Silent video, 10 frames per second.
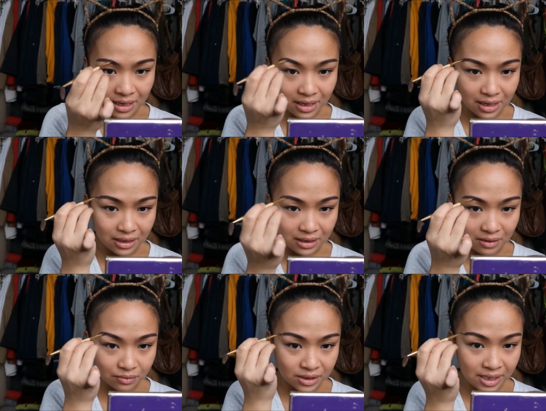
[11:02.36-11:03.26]
And
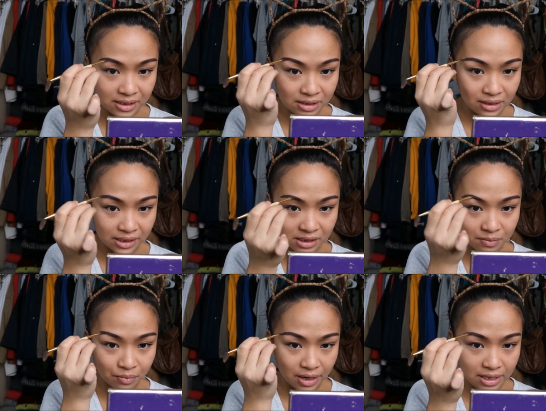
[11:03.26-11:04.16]
it tasted like
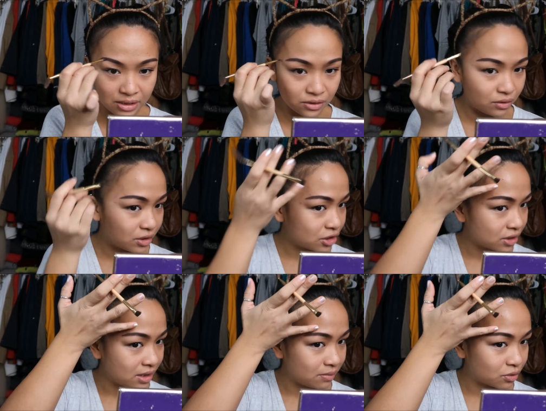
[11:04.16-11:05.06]
Sprite, so you can
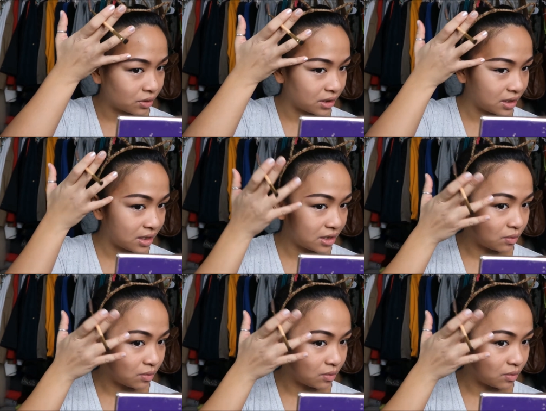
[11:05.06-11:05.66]
just keep drinking it,